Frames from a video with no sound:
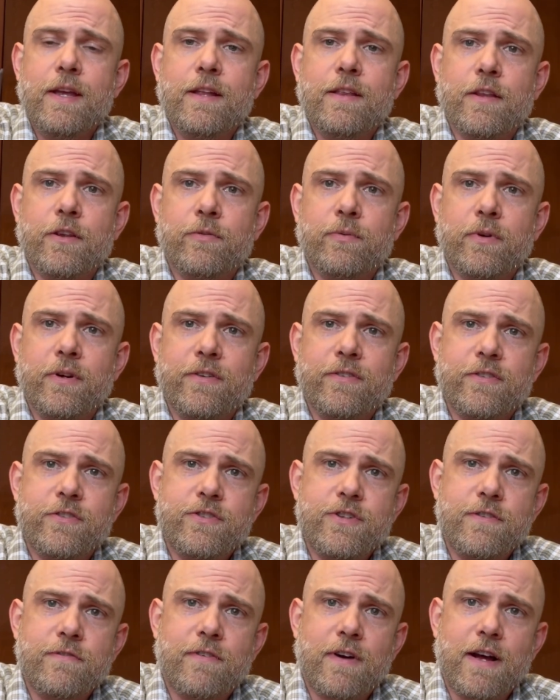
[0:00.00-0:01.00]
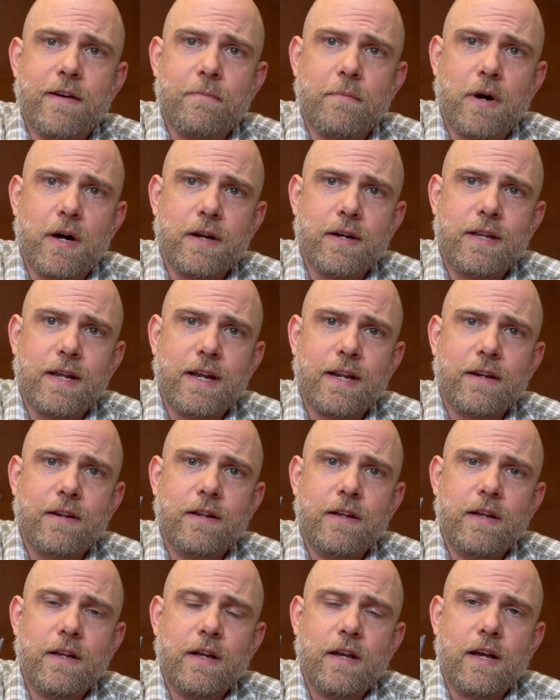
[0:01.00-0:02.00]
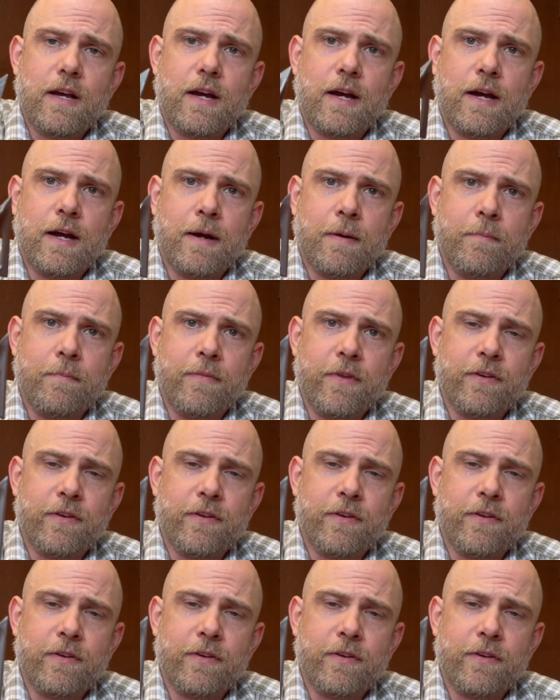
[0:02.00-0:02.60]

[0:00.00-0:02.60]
This one is a G5 Montec.